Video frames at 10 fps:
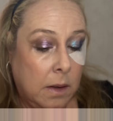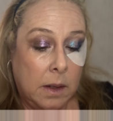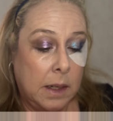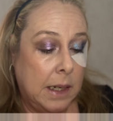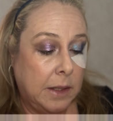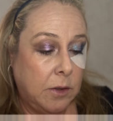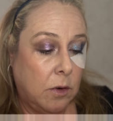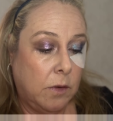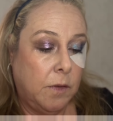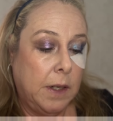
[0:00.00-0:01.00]
And let's
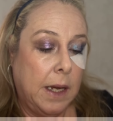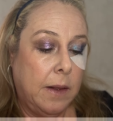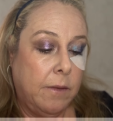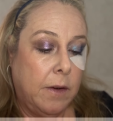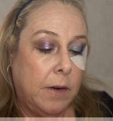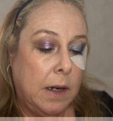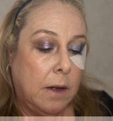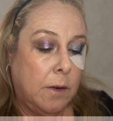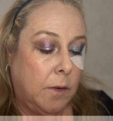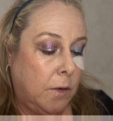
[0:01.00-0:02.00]
not forget the very last